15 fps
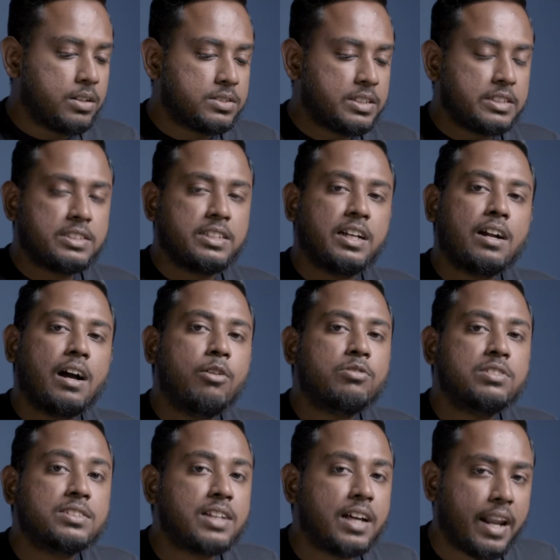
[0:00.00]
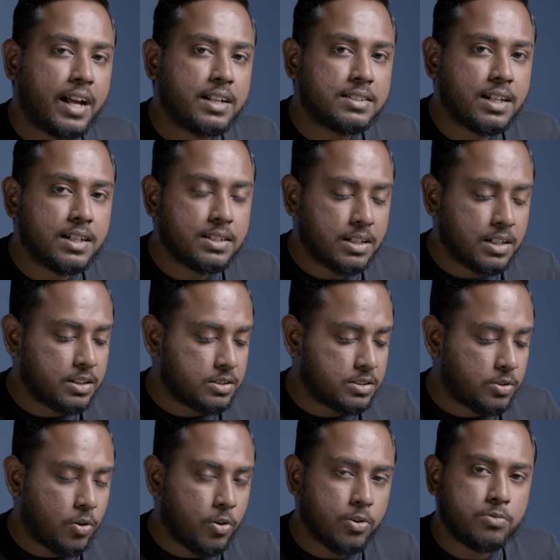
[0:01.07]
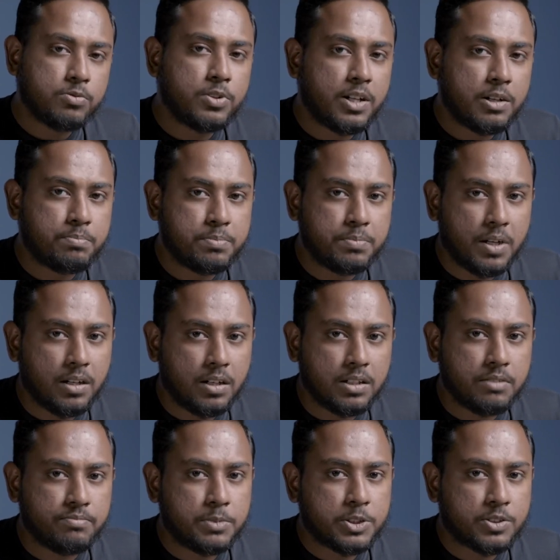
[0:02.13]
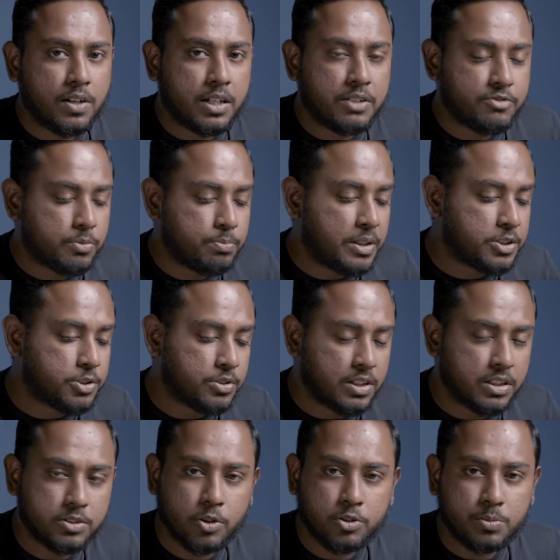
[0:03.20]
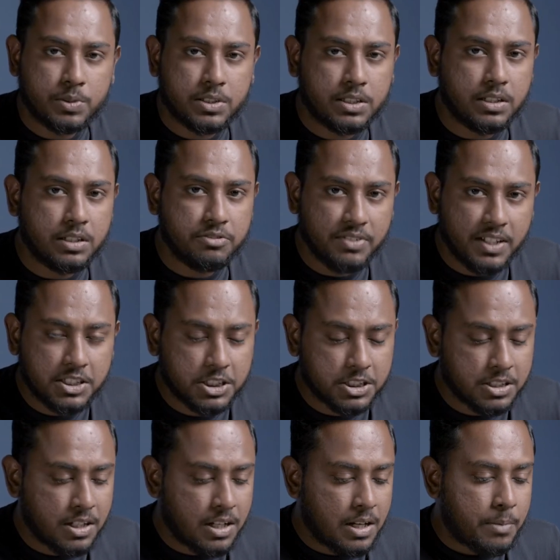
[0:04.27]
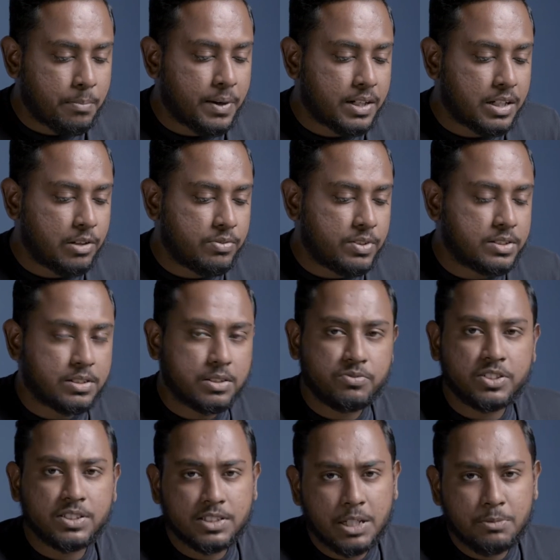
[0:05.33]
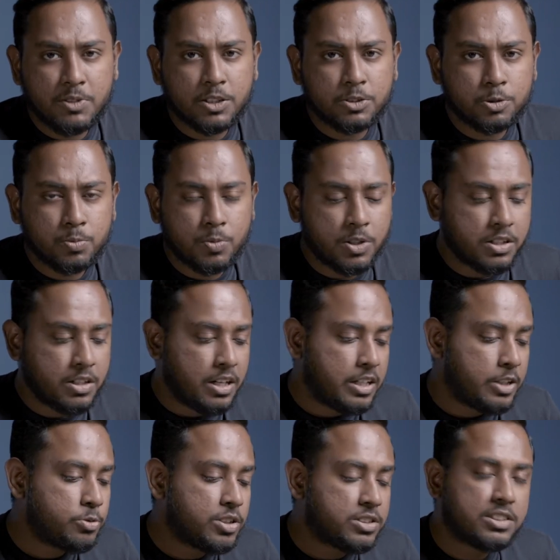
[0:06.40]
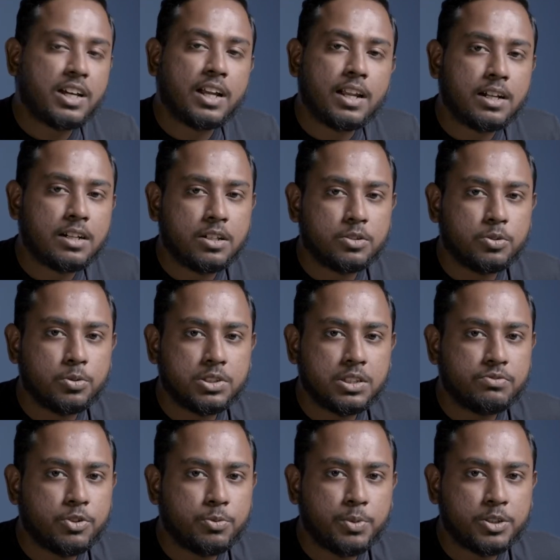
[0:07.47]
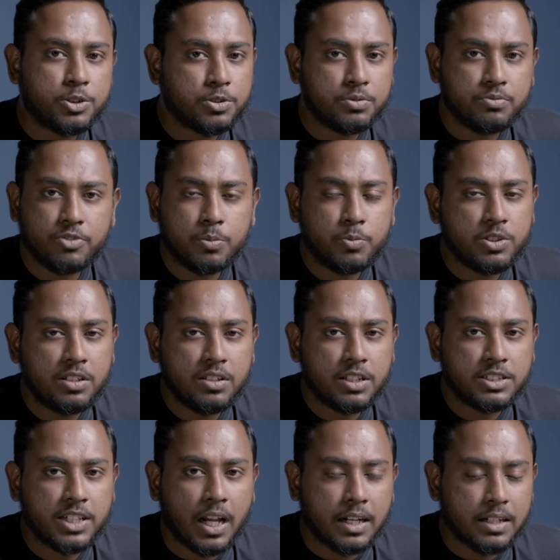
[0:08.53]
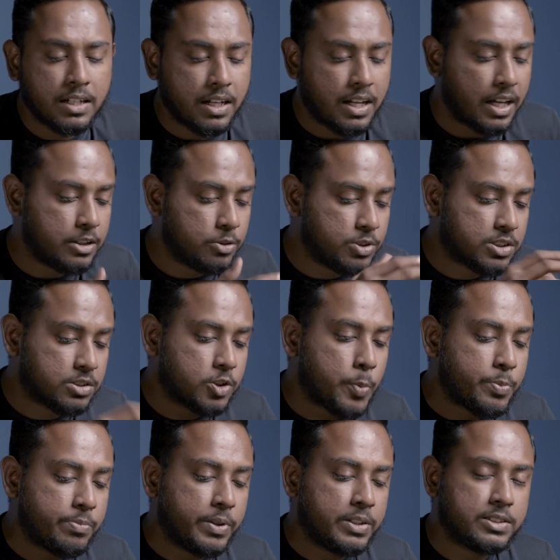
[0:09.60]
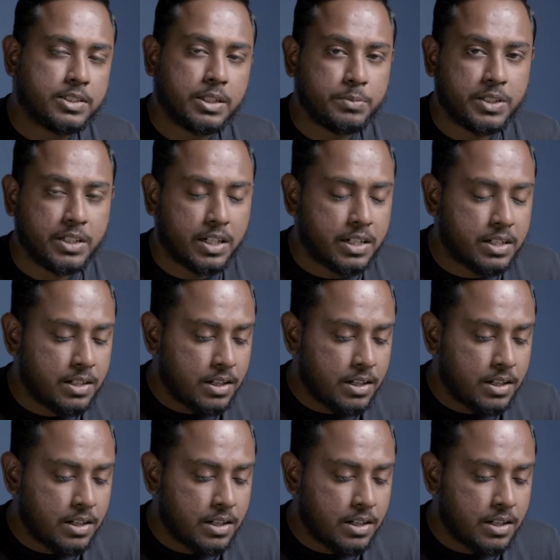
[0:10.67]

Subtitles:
since the account is connected, all of their personal information is automatically fetched. But if this is first time customer, you just collect those information from within the chat and you just copy paste them here.